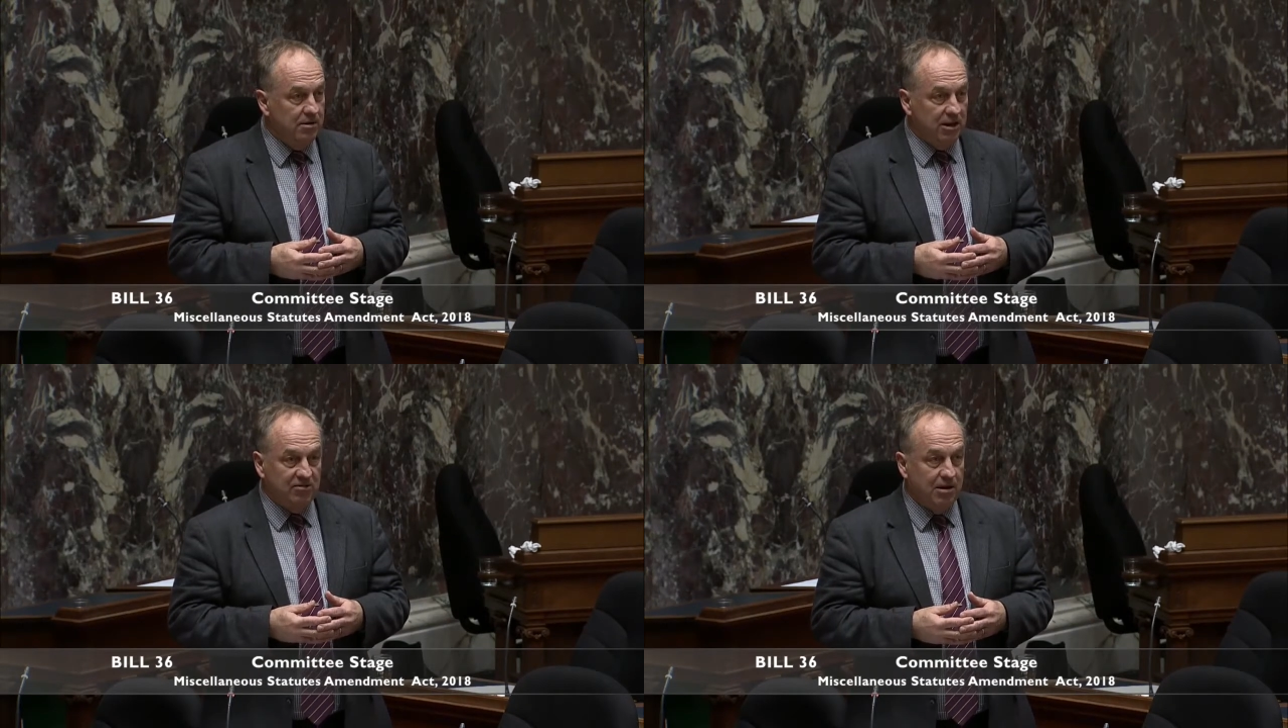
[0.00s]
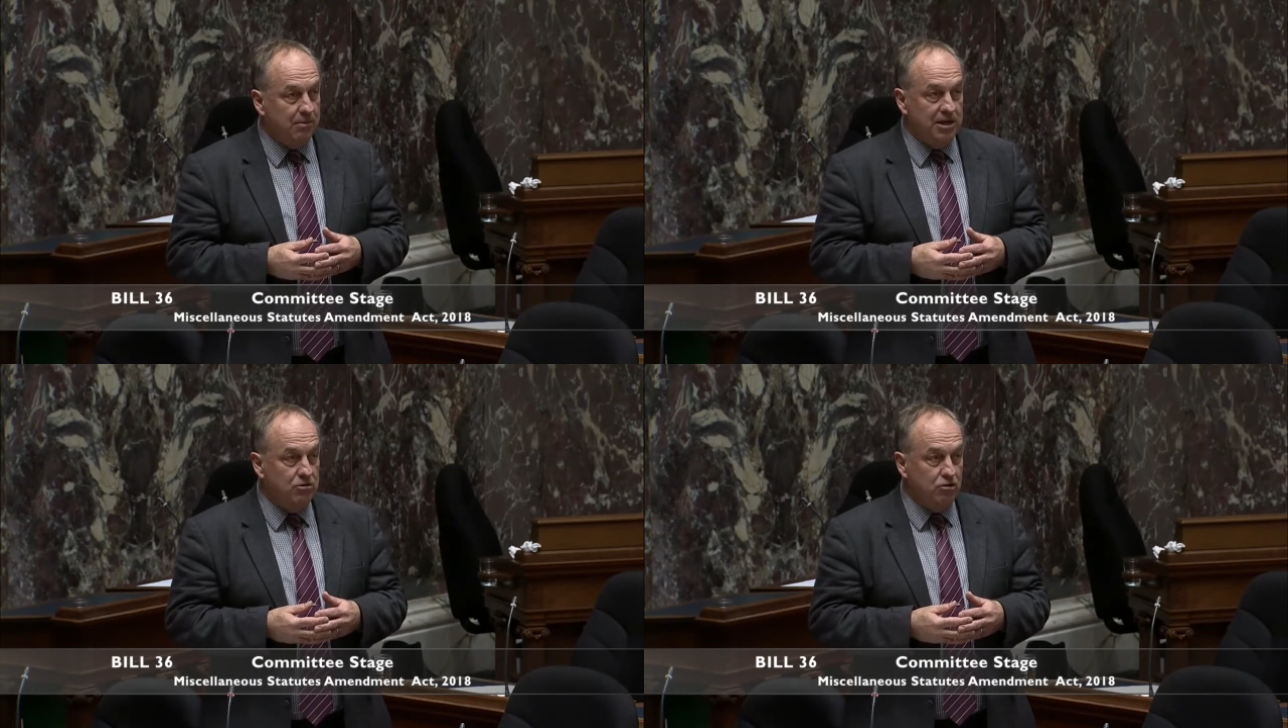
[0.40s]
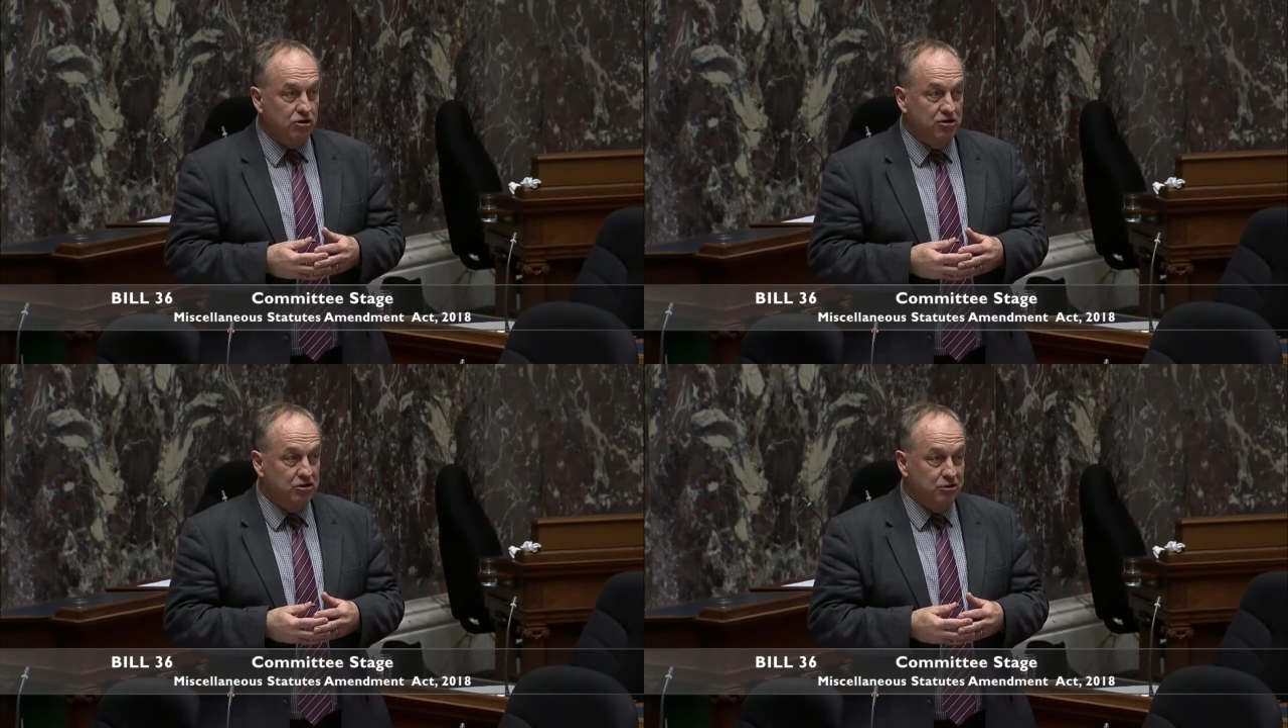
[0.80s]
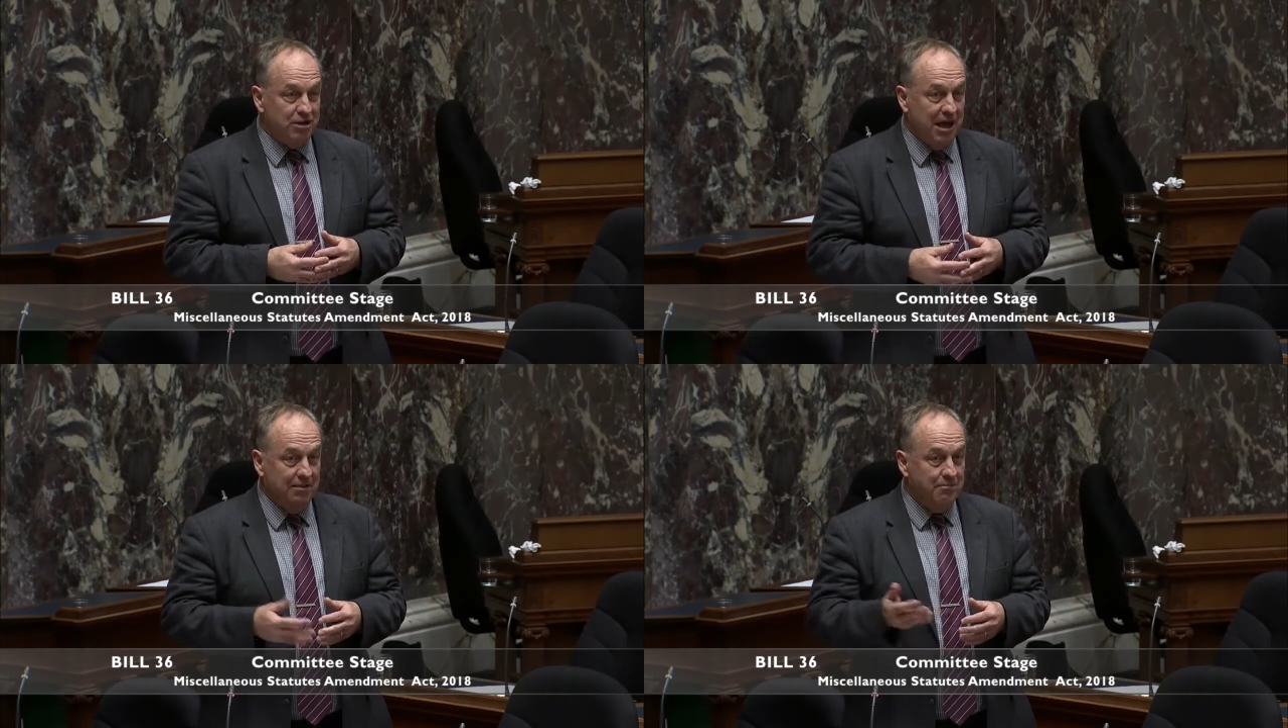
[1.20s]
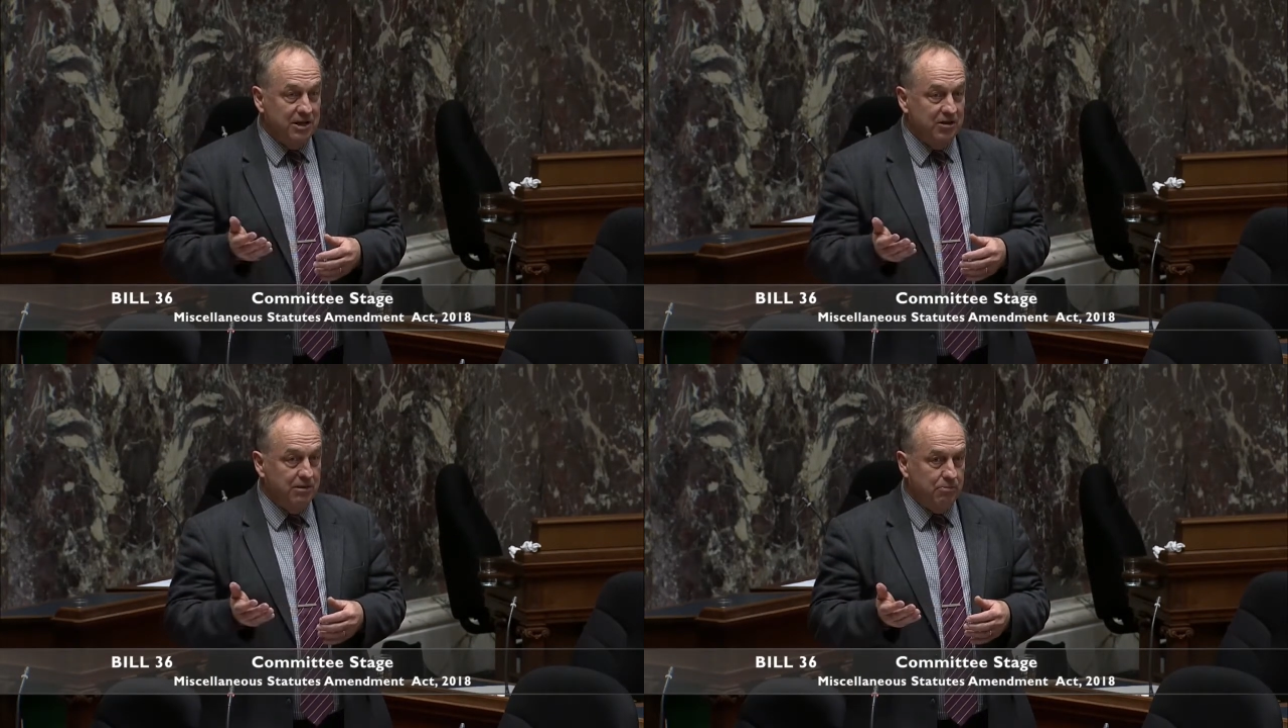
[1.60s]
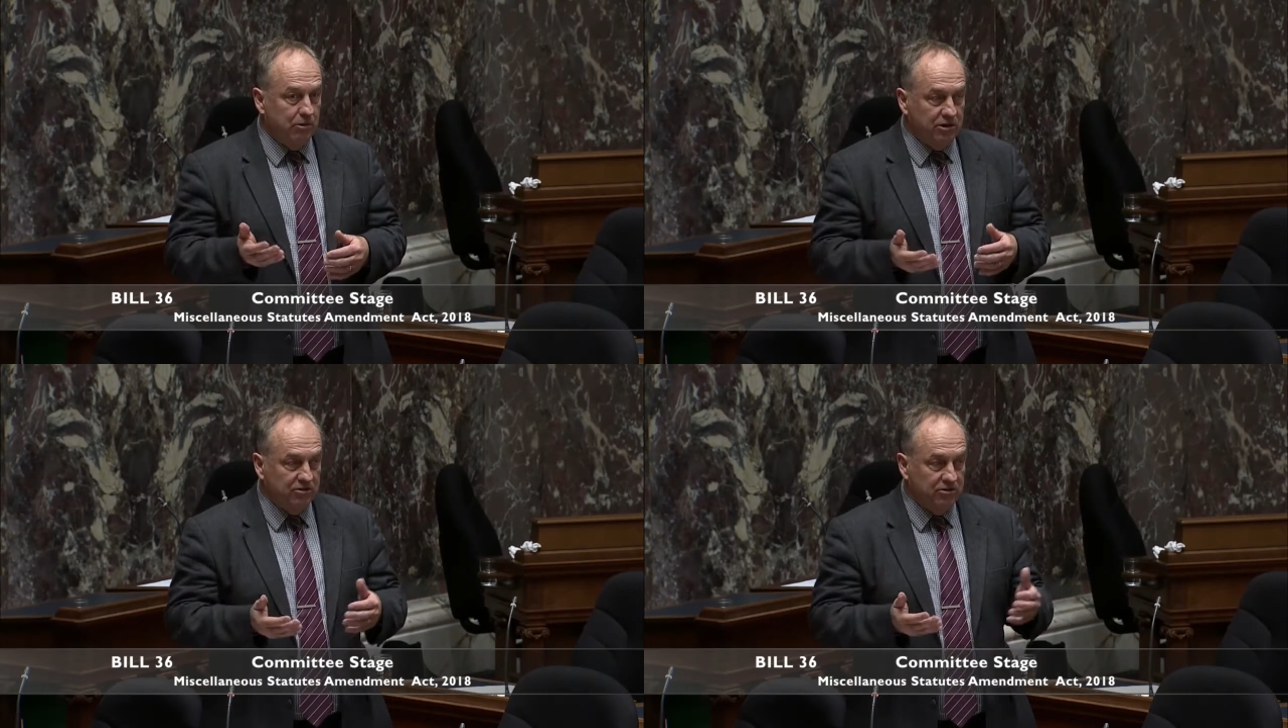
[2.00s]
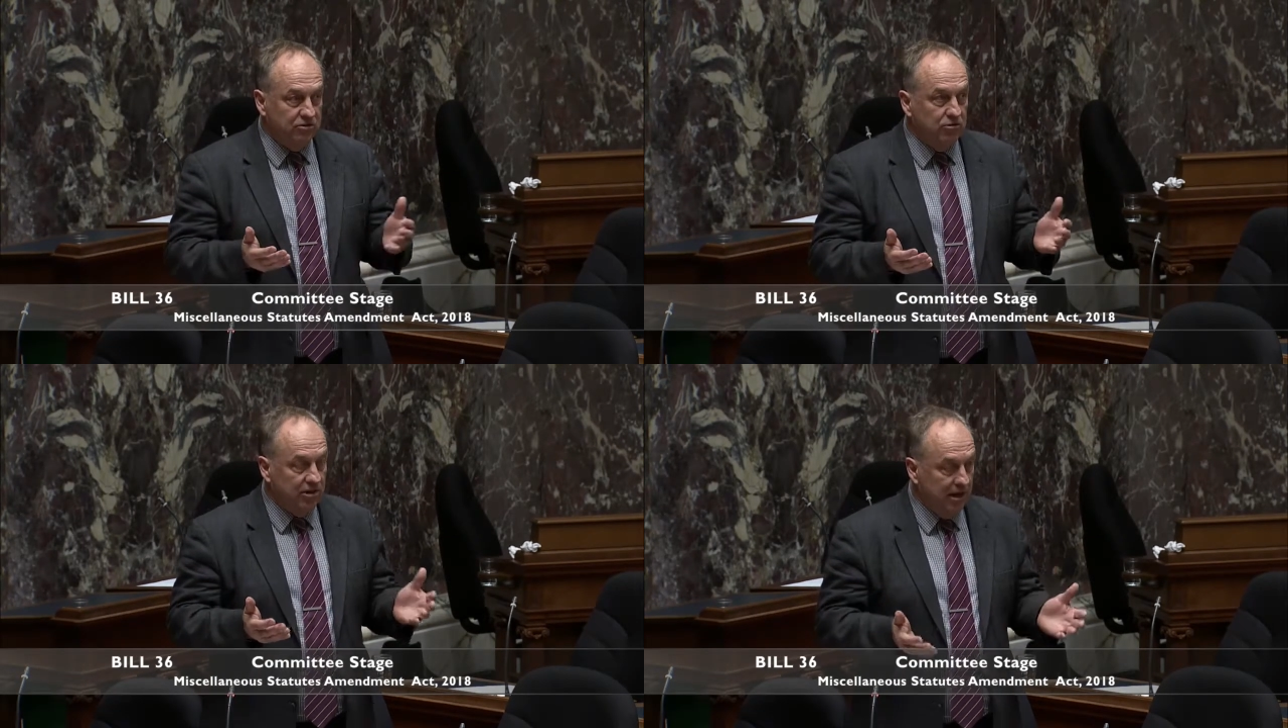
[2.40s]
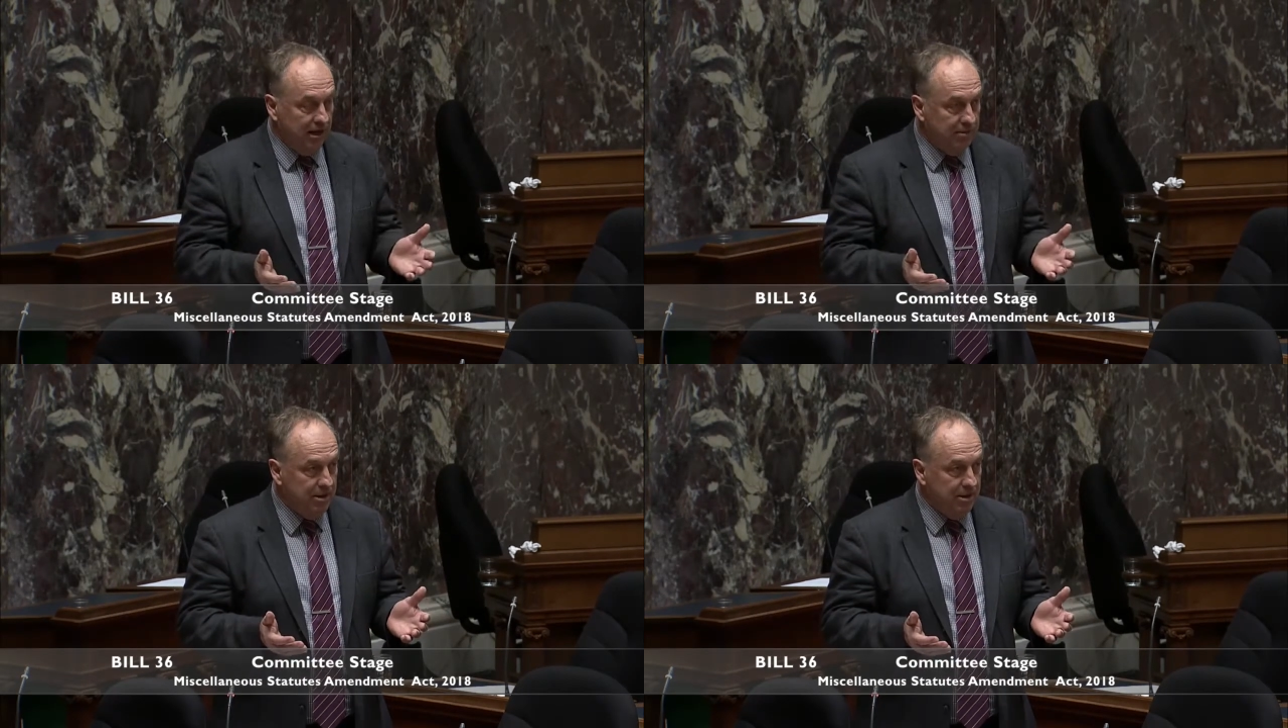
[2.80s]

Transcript: as somebody who couldn't do that and be on the board because there's no time,